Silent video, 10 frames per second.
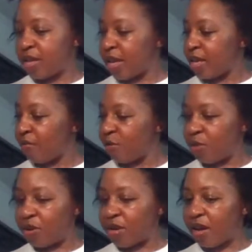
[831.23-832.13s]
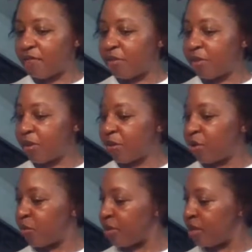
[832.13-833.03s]
And if you are not
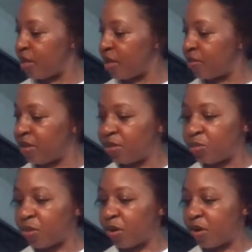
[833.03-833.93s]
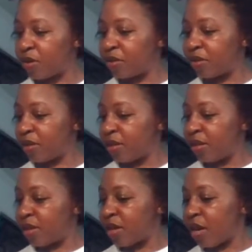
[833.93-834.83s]
familiar with any of these words,
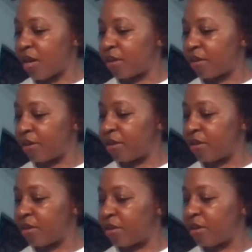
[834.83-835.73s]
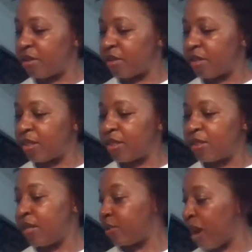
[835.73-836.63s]
uh,
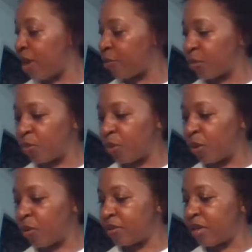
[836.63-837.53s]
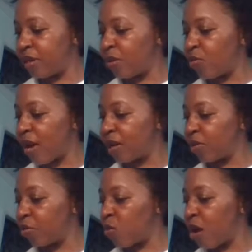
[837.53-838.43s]
these bathroom words, then go back
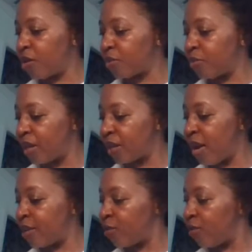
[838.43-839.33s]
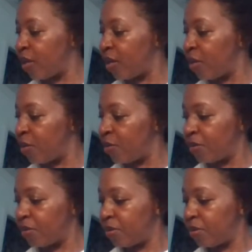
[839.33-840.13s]
and watch my last video.